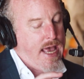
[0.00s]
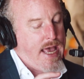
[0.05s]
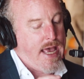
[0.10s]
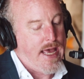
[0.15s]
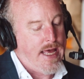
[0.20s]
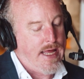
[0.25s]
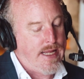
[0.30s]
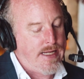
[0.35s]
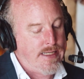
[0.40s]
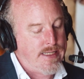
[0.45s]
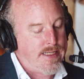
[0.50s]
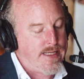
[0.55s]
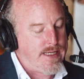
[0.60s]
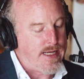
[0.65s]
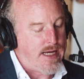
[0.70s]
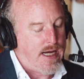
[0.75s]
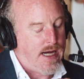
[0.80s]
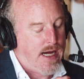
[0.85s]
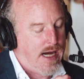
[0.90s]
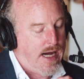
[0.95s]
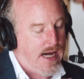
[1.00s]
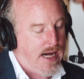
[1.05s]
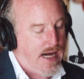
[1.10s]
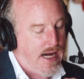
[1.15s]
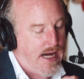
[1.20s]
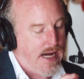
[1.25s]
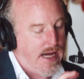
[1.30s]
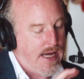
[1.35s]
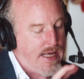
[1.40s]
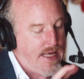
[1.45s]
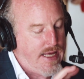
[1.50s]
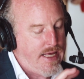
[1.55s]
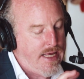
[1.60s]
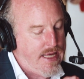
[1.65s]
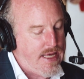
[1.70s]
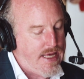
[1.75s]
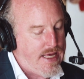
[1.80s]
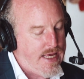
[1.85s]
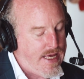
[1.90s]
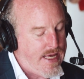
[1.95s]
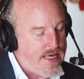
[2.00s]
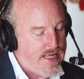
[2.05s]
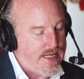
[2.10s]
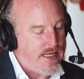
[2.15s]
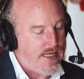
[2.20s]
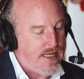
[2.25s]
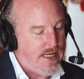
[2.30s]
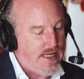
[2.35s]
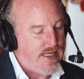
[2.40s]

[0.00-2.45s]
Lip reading: and it